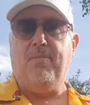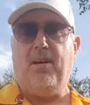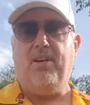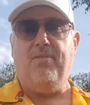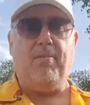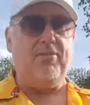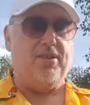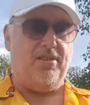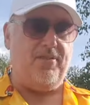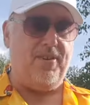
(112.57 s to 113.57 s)
part both
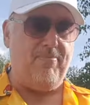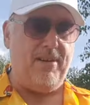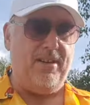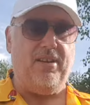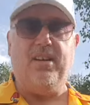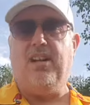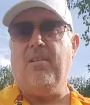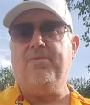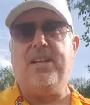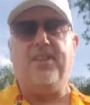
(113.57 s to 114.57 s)
sides of the opinion can
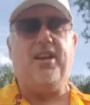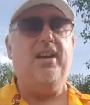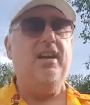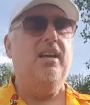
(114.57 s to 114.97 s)
come together